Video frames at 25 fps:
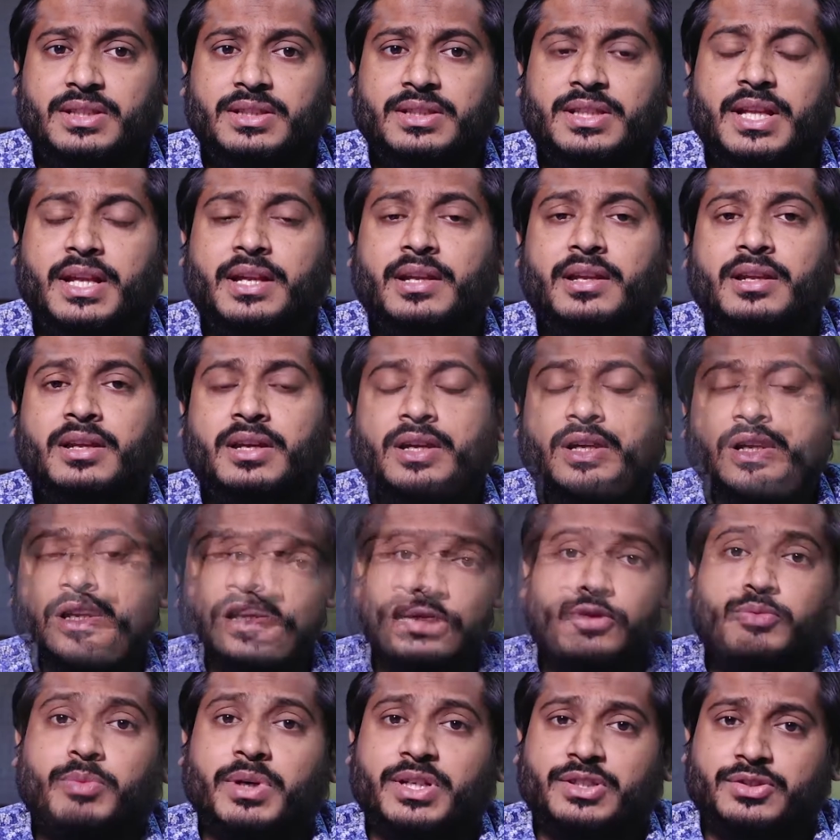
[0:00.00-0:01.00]
Then
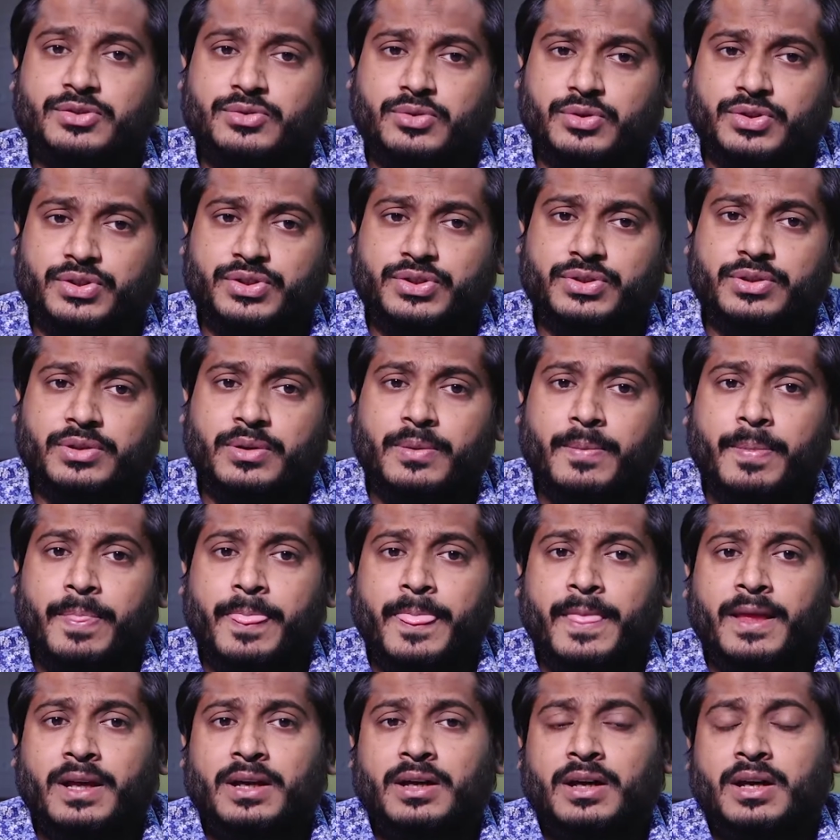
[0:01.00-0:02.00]
human source.
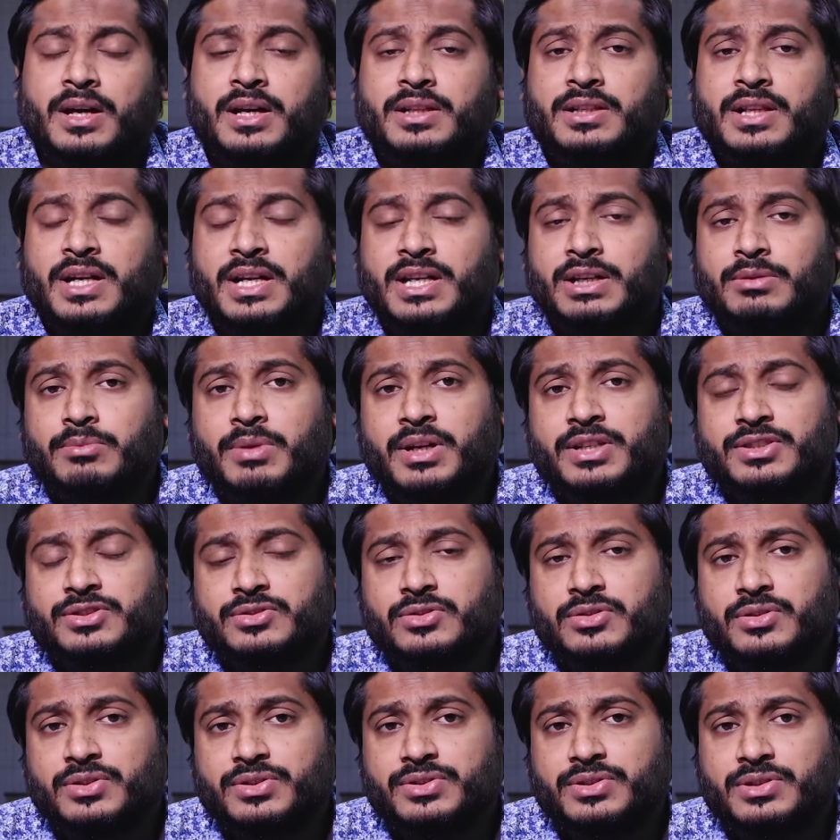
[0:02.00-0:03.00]
The human
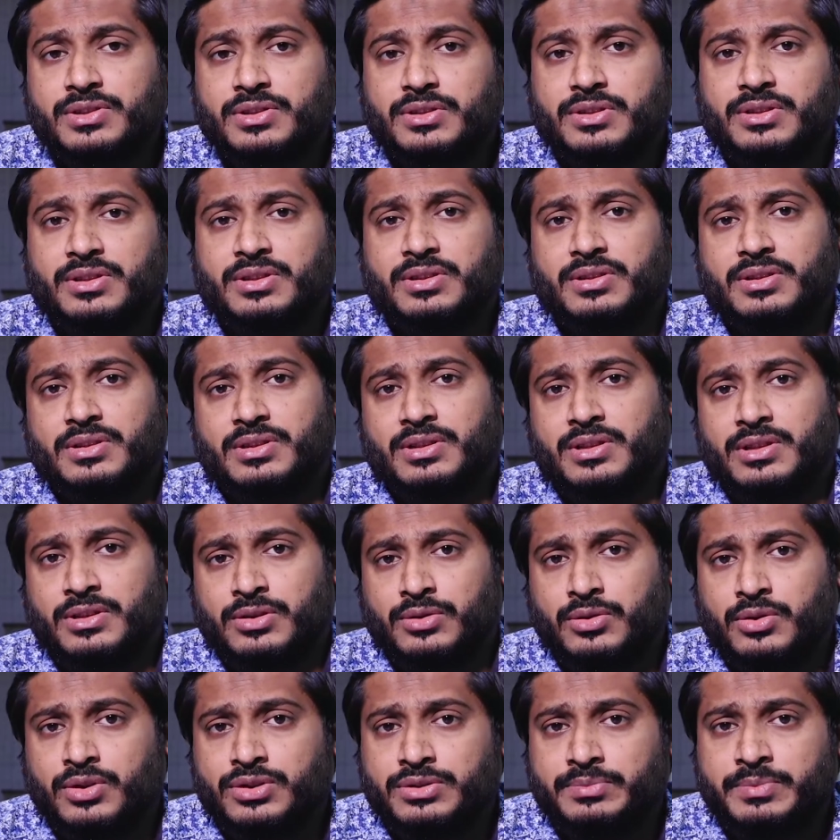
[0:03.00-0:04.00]
source,
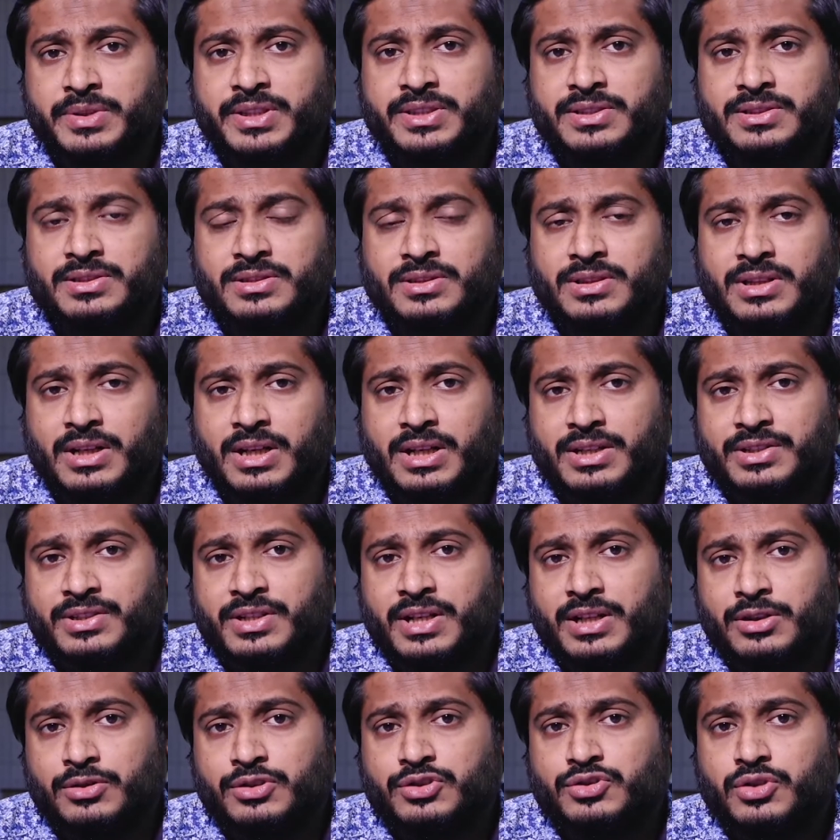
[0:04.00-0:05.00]
those means the
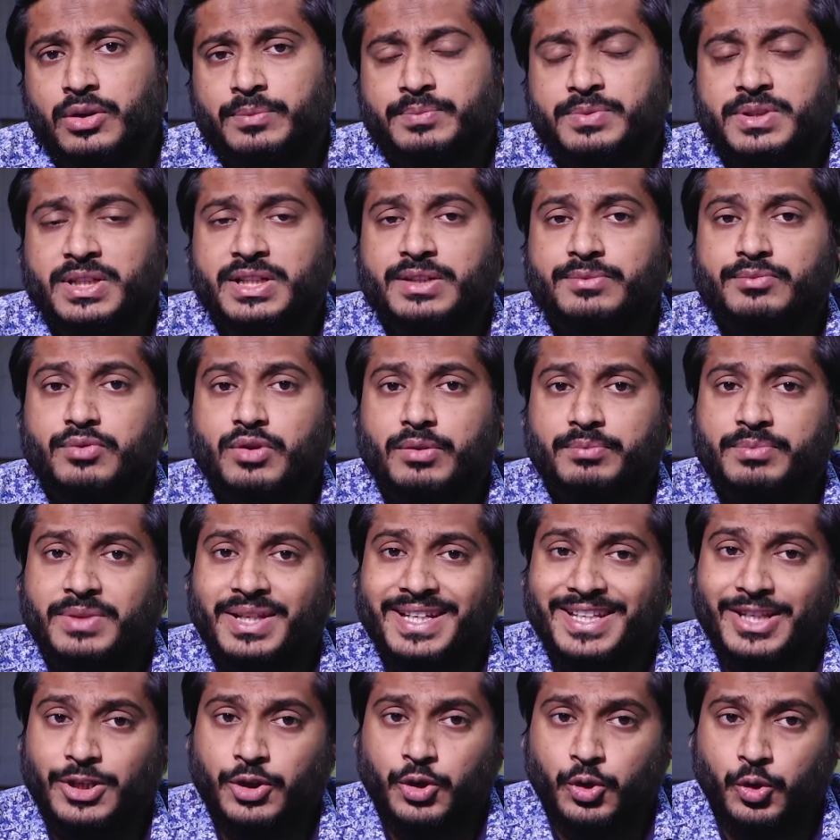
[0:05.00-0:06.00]
drug is obtained from
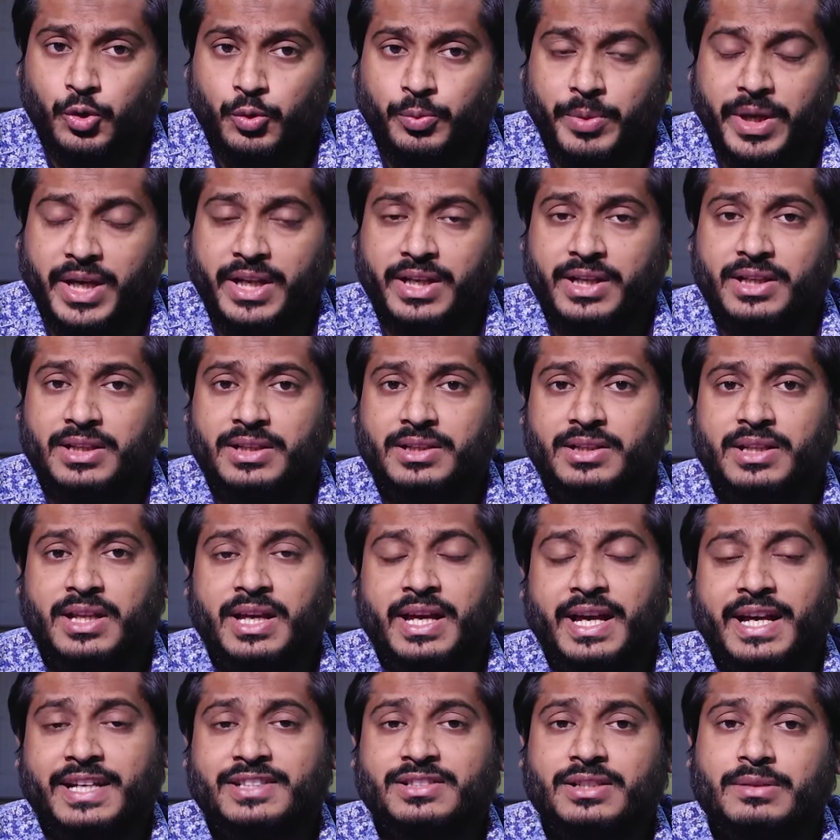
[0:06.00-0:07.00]
the human.
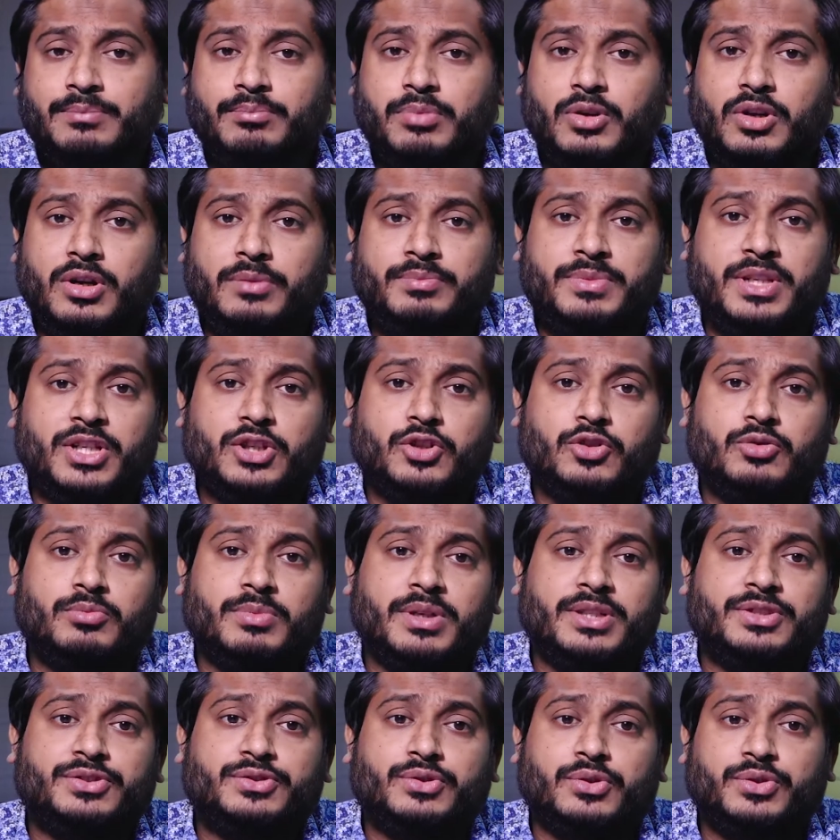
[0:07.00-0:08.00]
The example of the
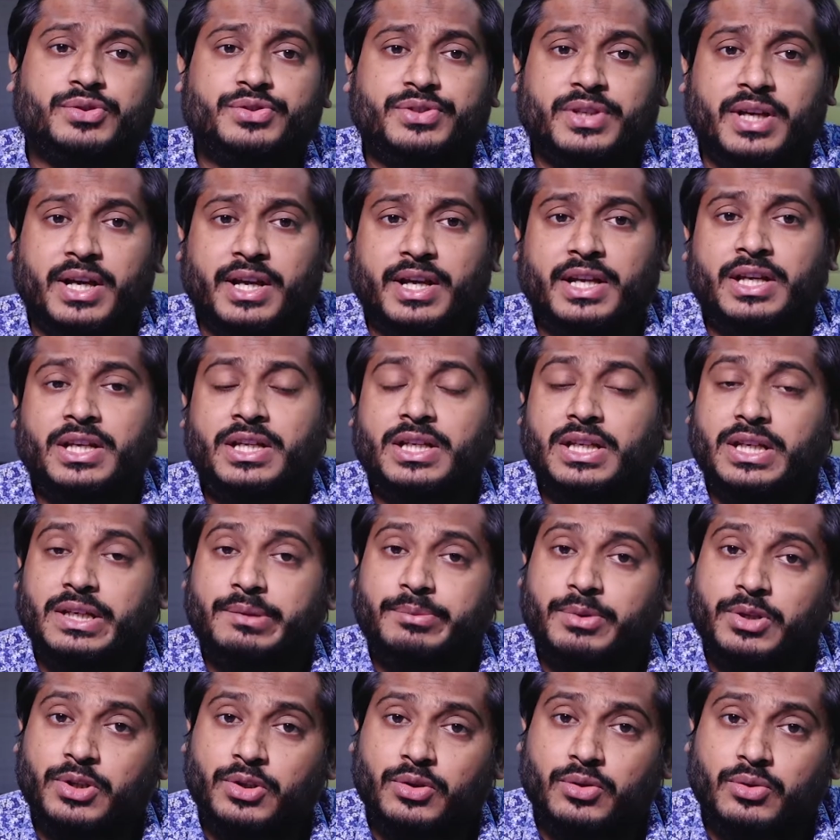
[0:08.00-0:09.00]
human source are
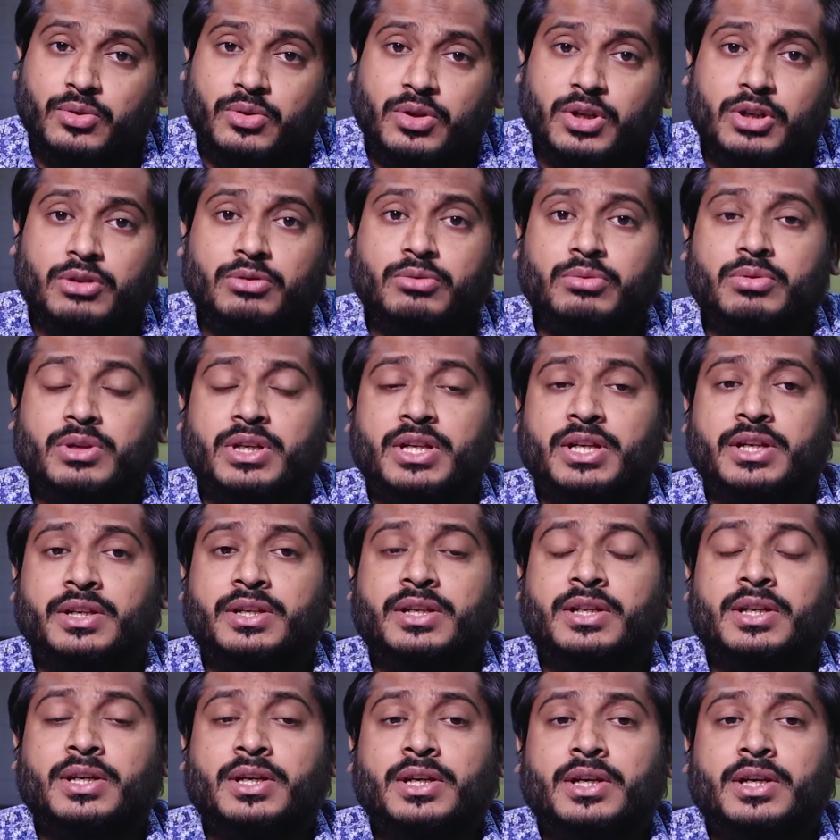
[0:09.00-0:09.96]
immunoglobulin,